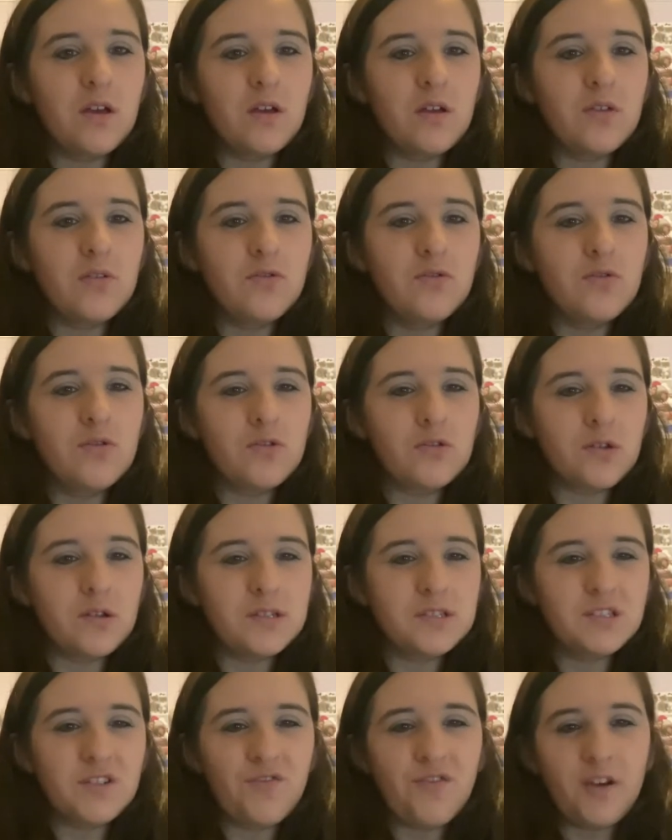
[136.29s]
not
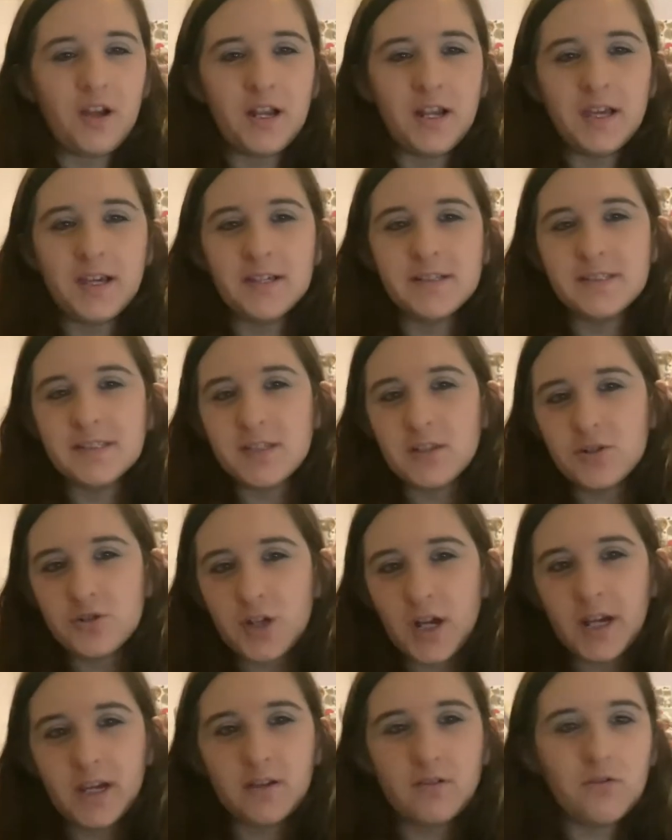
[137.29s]
as thrilling as the
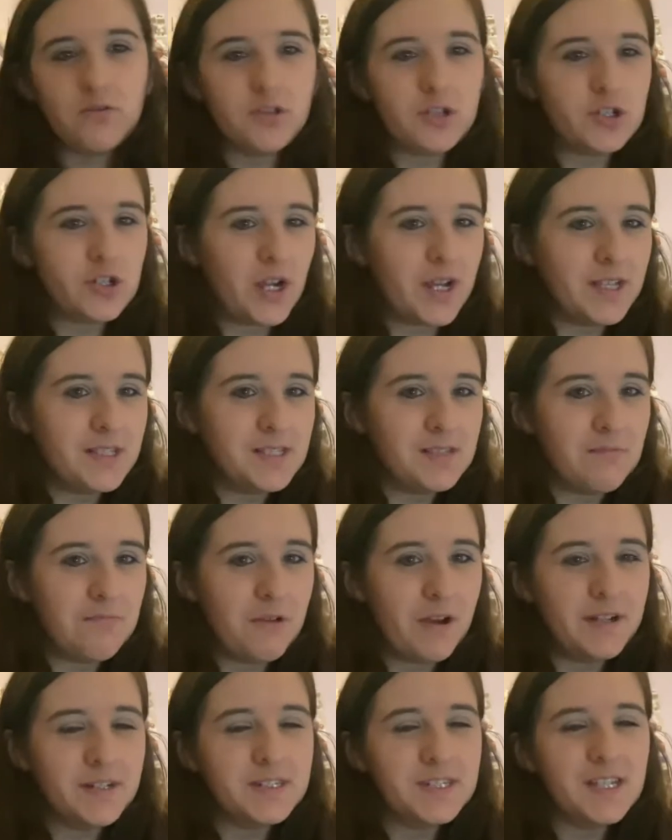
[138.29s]
Dragon or the Dragon's
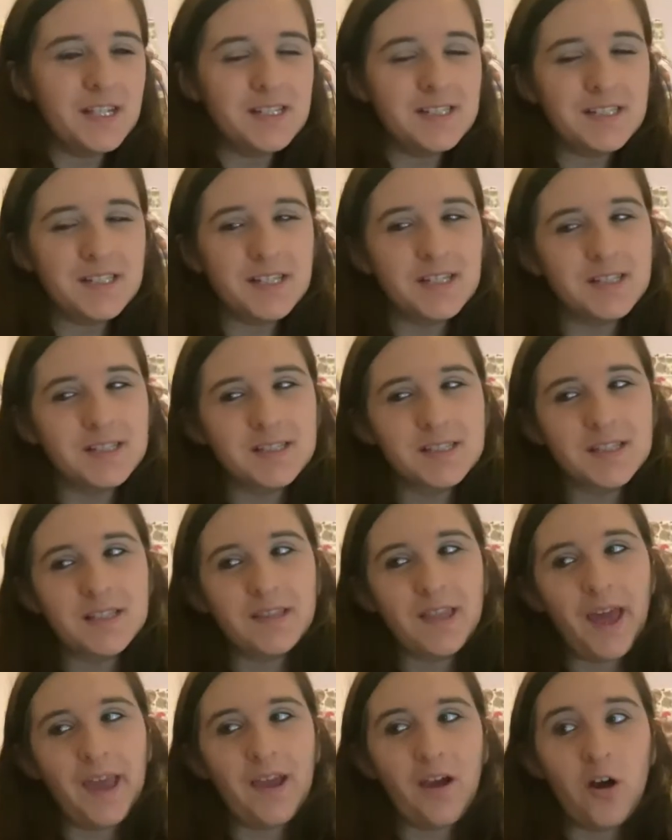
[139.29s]
Apprentice, as
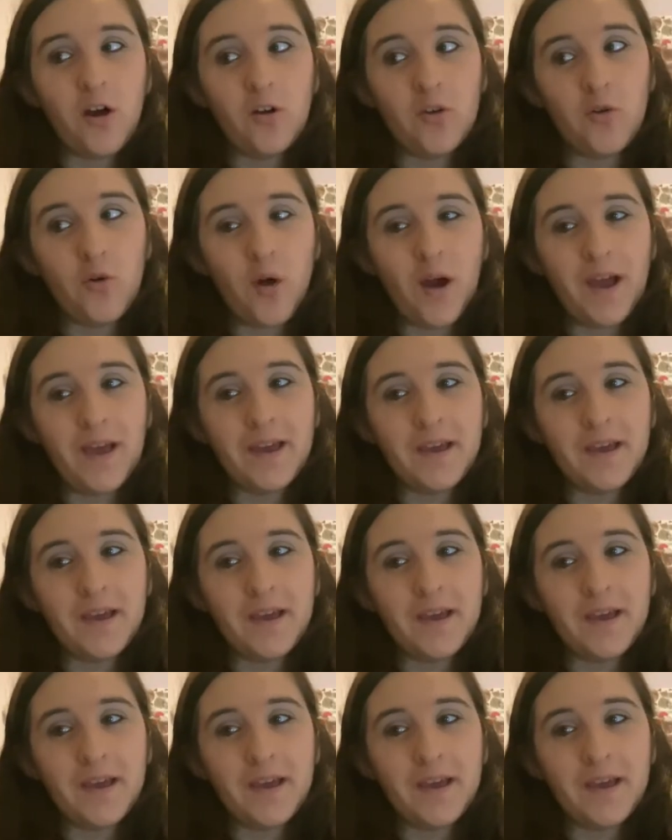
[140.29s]
they are quite